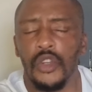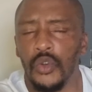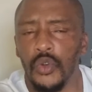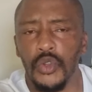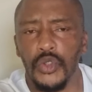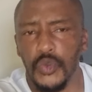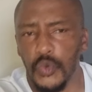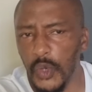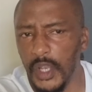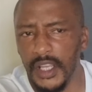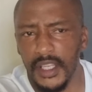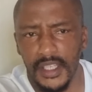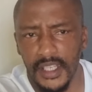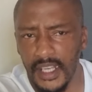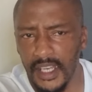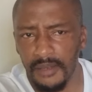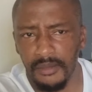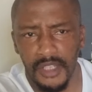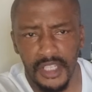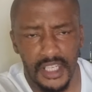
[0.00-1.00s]
lose weight.
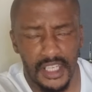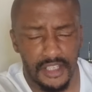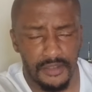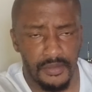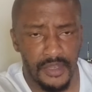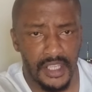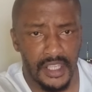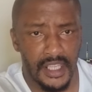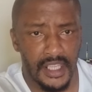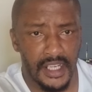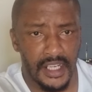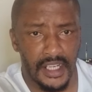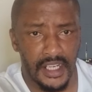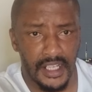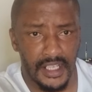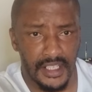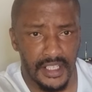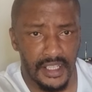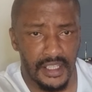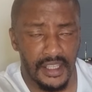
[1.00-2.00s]
Let me just make that an
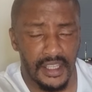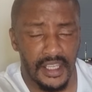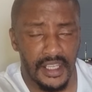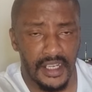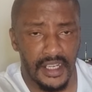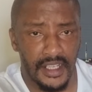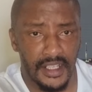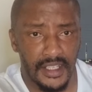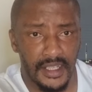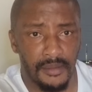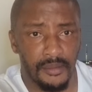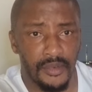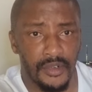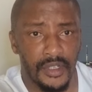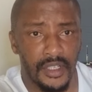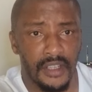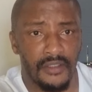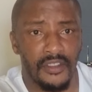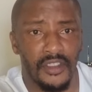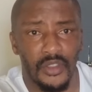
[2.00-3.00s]
exa- that
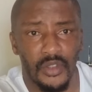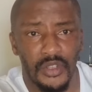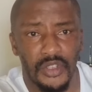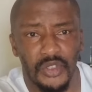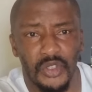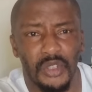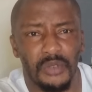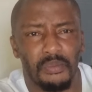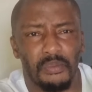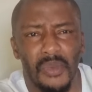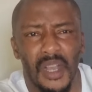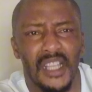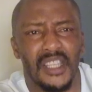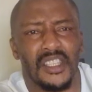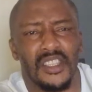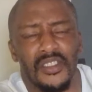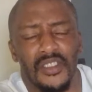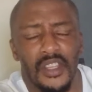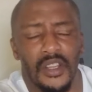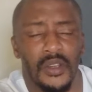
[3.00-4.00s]
example, even though it's not
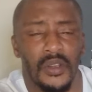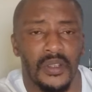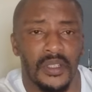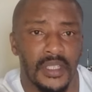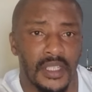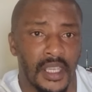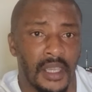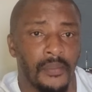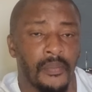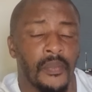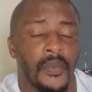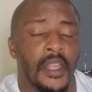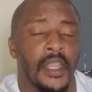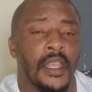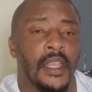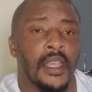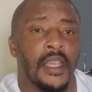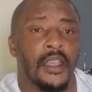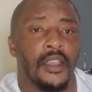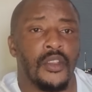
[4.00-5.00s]
much in the long term
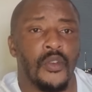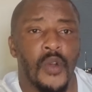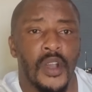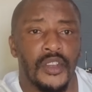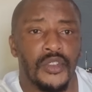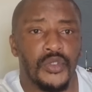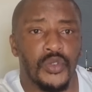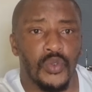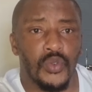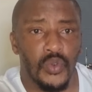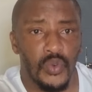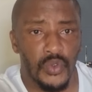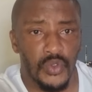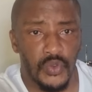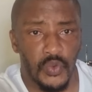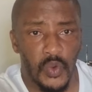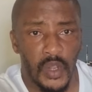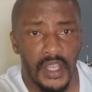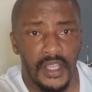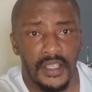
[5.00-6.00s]
you want to
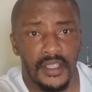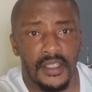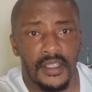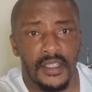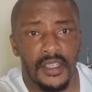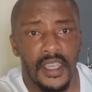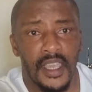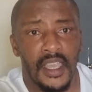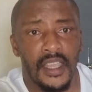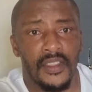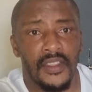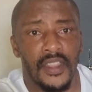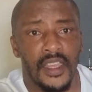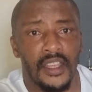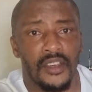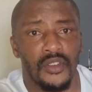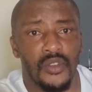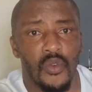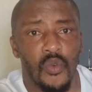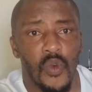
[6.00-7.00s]
lose weight and
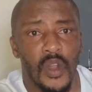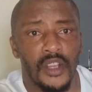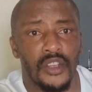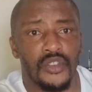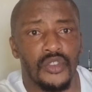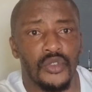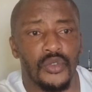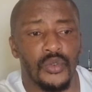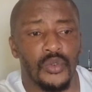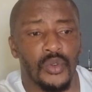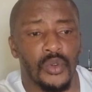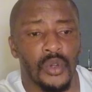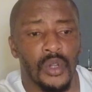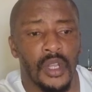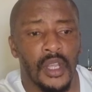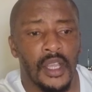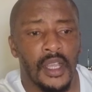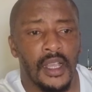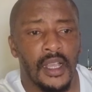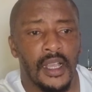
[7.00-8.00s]
then you want to
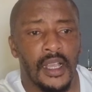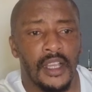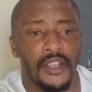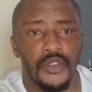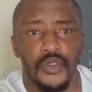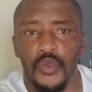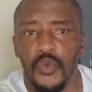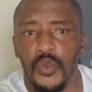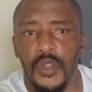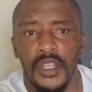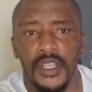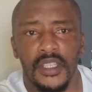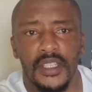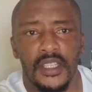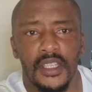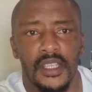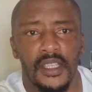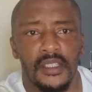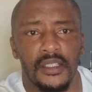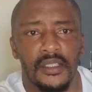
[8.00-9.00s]
uh, do it
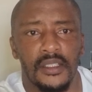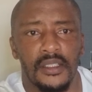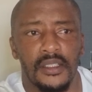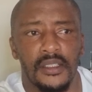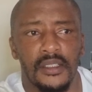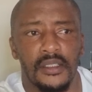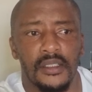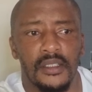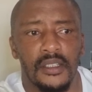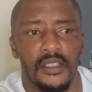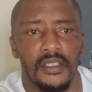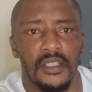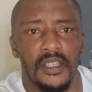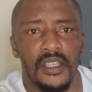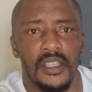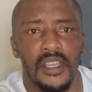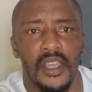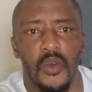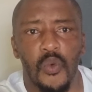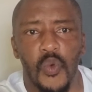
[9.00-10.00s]
in, in,
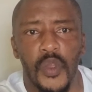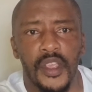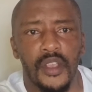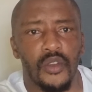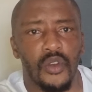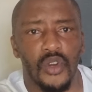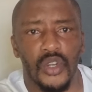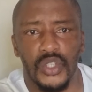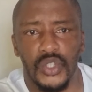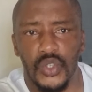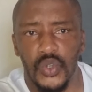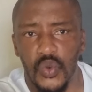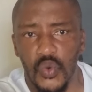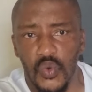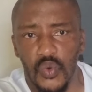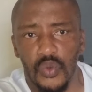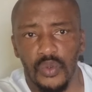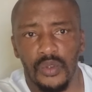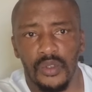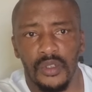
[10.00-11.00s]
in a week or two,